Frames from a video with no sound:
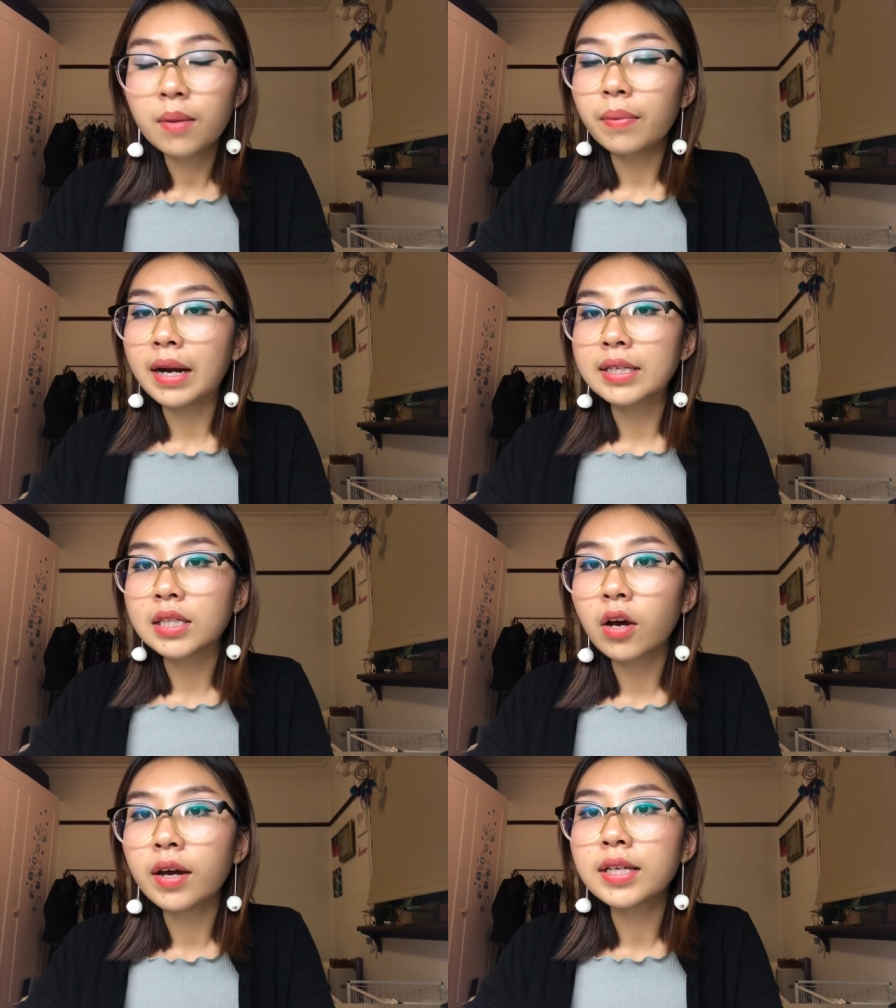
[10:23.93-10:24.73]
but
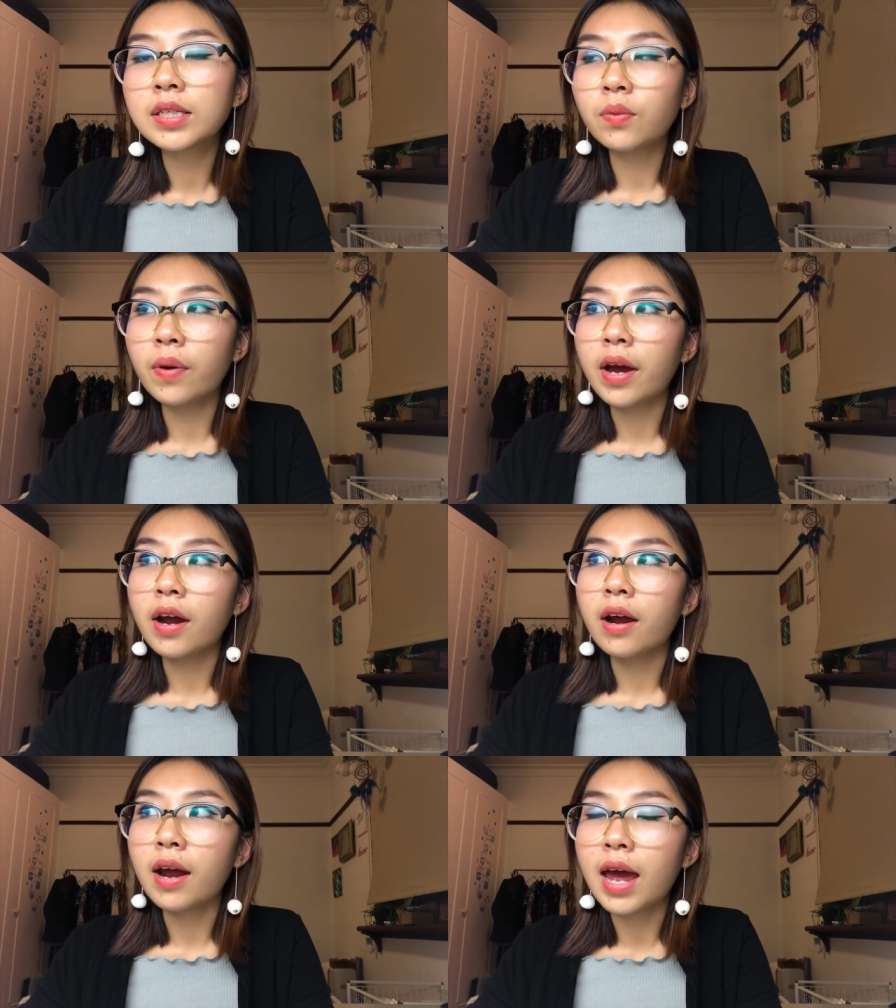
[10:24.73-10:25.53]
as long as
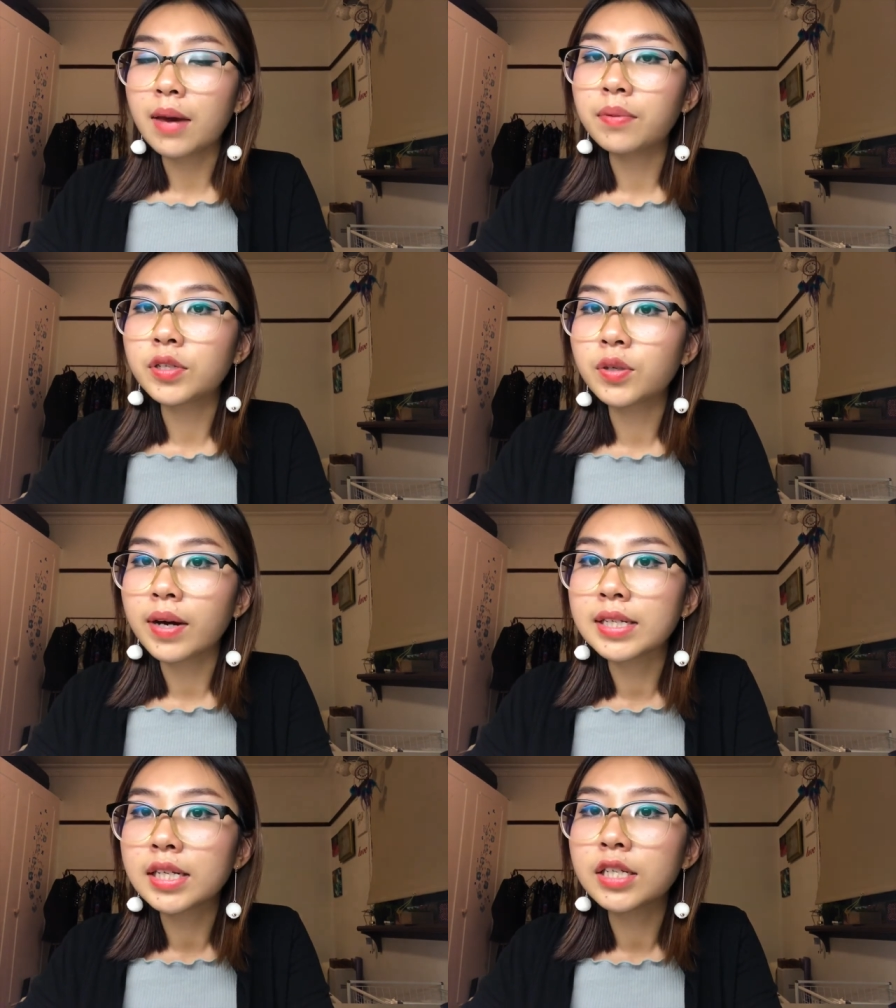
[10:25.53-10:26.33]
we're able to
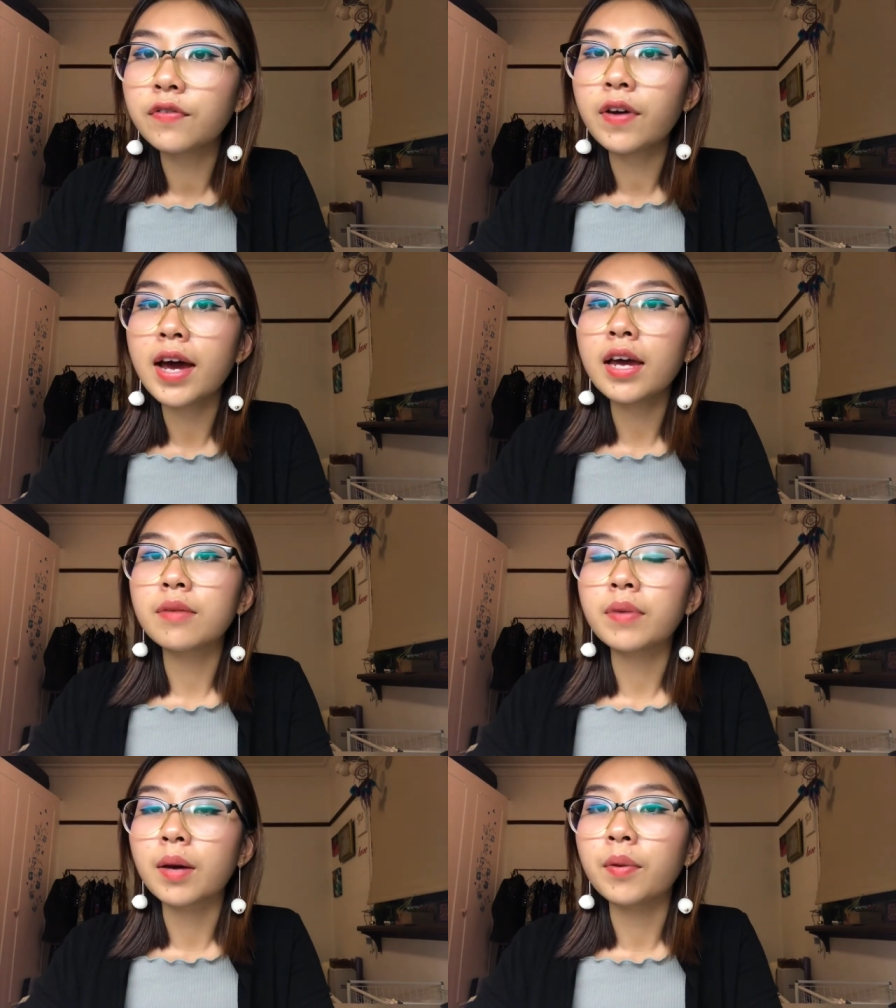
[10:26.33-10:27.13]
identify
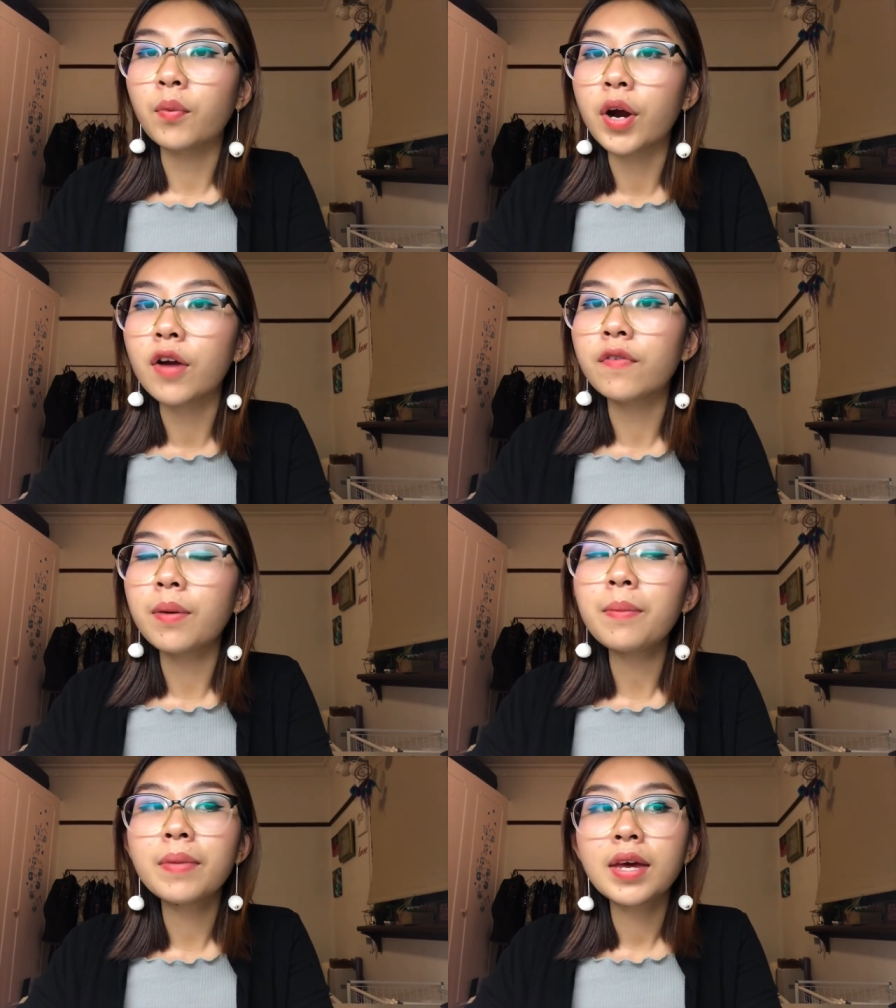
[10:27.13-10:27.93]
and become aware of them